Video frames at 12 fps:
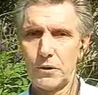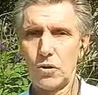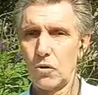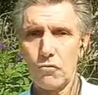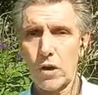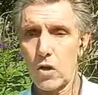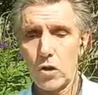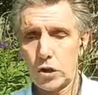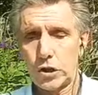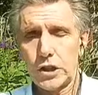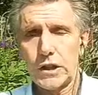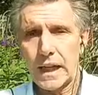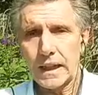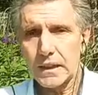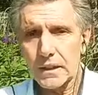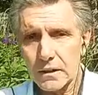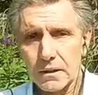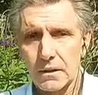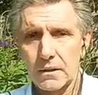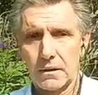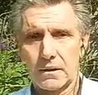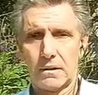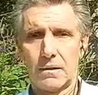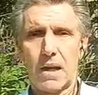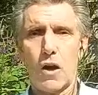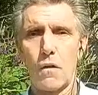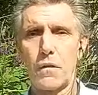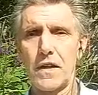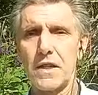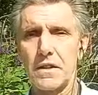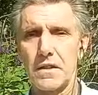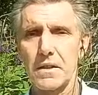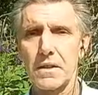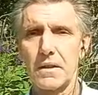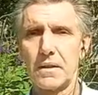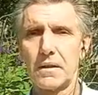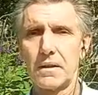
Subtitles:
We don't regurgitate our feces.